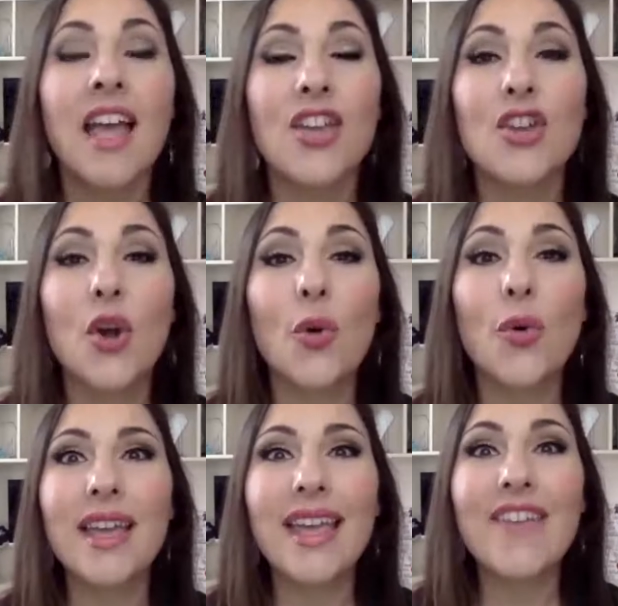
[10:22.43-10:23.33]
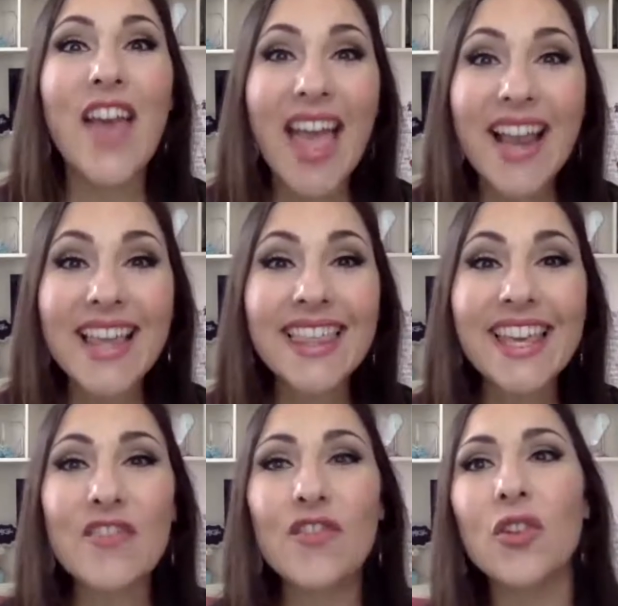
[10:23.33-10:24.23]
You know, if
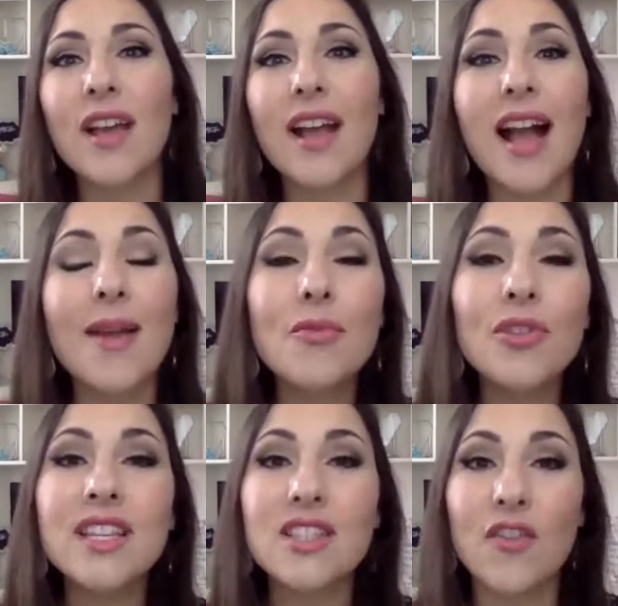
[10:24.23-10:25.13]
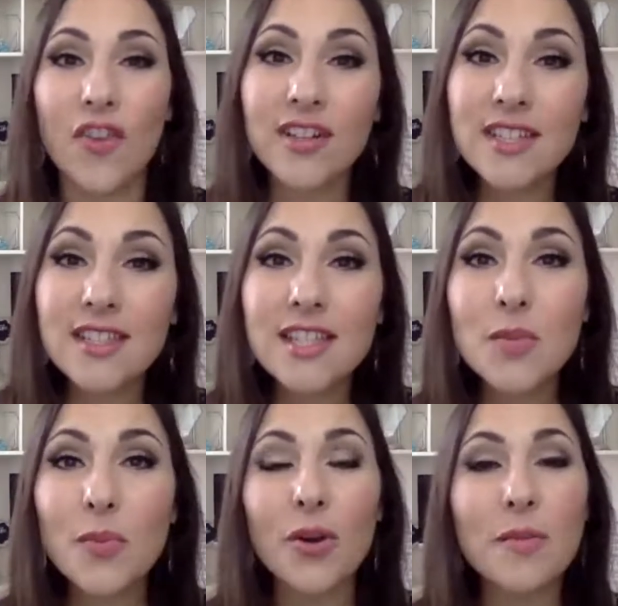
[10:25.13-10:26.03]
anything, if you're like, I'm really defunct in this
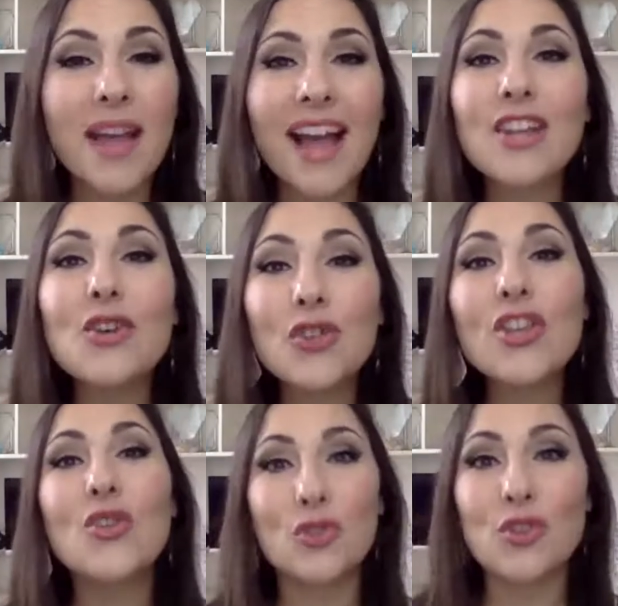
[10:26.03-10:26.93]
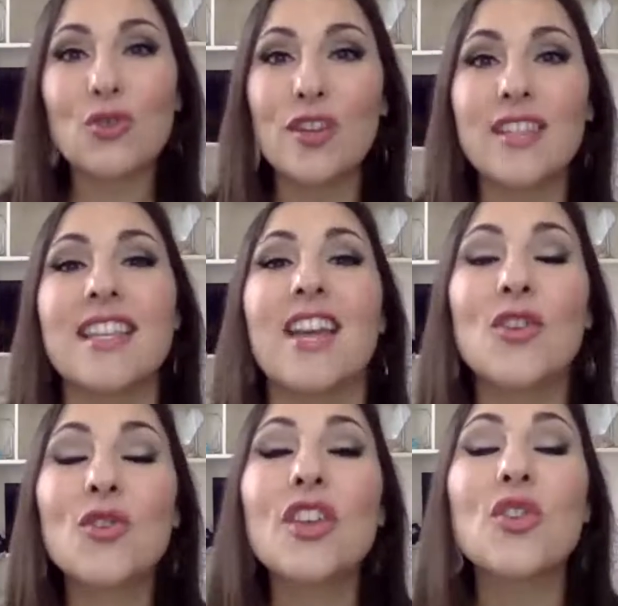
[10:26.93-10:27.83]
department, I know that you could do this. I
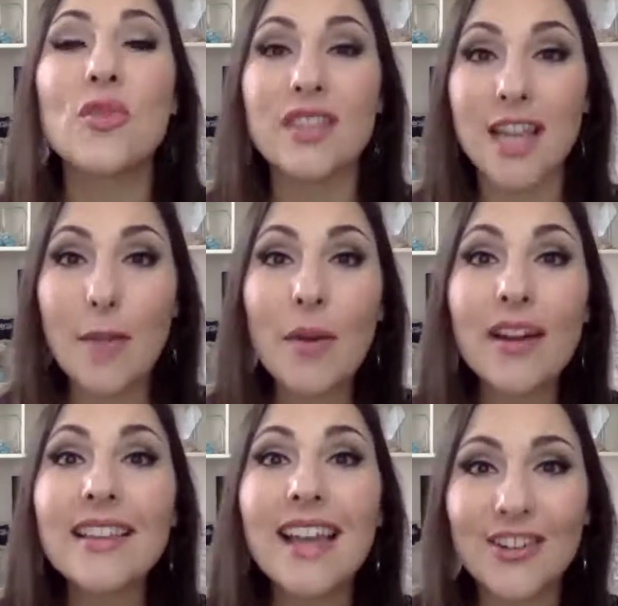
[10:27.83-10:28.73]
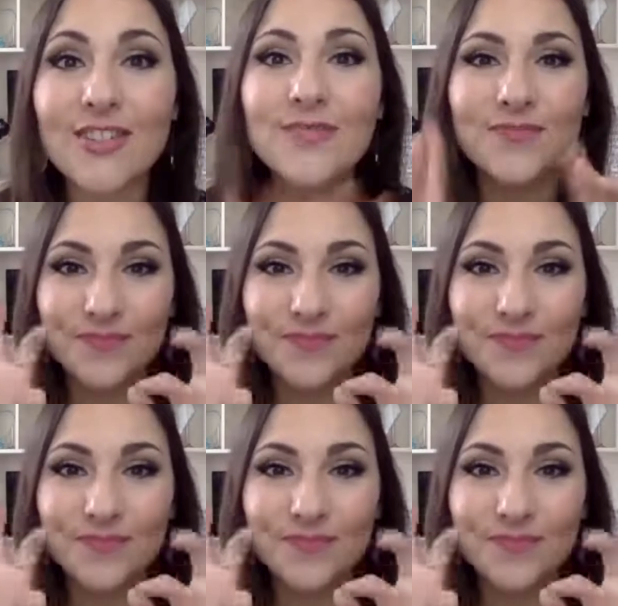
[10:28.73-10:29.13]
know that you can type out a letter,